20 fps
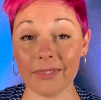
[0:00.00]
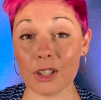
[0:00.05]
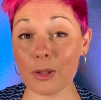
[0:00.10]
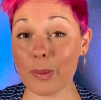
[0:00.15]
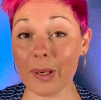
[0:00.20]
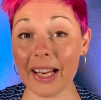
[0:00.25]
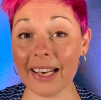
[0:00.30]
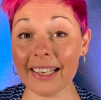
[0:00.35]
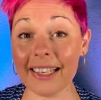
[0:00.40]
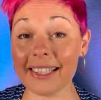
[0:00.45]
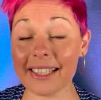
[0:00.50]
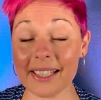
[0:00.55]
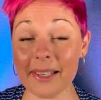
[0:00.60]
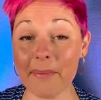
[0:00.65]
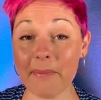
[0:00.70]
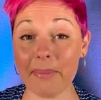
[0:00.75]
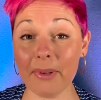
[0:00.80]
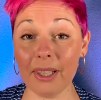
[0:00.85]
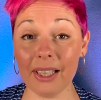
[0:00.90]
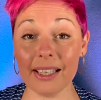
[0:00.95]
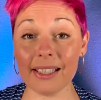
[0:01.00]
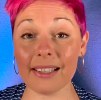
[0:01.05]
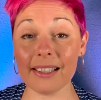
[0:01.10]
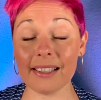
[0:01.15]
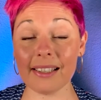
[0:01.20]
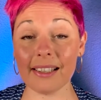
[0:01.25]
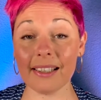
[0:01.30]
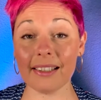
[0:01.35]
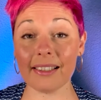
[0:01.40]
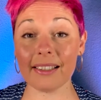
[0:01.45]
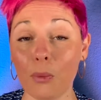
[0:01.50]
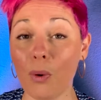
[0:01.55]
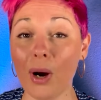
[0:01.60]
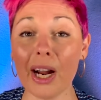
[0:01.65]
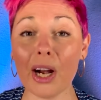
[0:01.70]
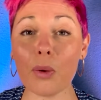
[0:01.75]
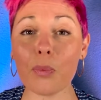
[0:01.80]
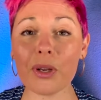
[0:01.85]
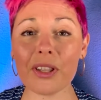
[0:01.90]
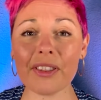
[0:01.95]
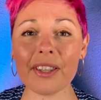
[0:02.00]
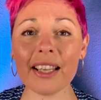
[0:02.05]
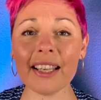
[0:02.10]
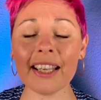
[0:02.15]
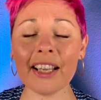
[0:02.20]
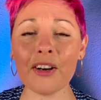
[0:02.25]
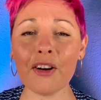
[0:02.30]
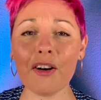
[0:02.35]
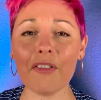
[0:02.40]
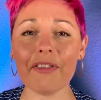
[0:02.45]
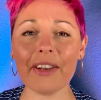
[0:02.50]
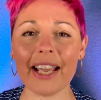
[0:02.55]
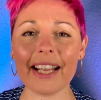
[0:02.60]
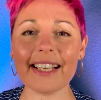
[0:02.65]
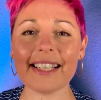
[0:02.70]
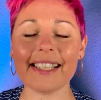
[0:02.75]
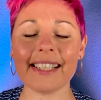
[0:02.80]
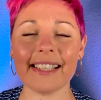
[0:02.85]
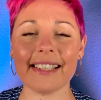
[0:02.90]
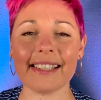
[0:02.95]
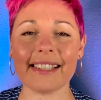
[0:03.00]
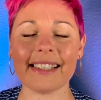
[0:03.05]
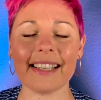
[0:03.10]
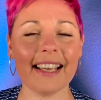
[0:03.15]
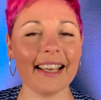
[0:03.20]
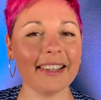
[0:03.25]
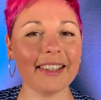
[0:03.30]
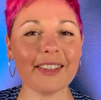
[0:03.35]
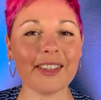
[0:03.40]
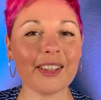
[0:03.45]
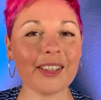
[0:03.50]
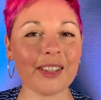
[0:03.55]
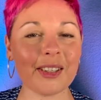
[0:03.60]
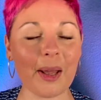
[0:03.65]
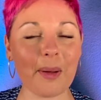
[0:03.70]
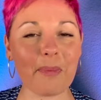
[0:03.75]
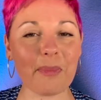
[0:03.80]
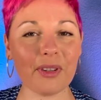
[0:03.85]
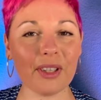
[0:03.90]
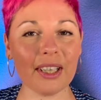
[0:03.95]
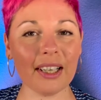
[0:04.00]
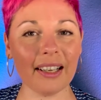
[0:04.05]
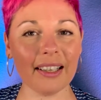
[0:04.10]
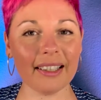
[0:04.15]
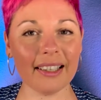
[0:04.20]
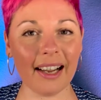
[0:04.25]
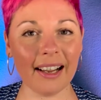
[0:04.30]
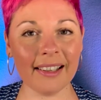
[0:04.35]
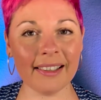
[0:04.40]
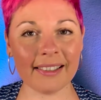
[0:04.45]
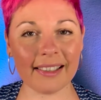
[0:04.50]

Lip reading: It's plain and simple, isn't it? Why are we thinking of exes? This is something I can't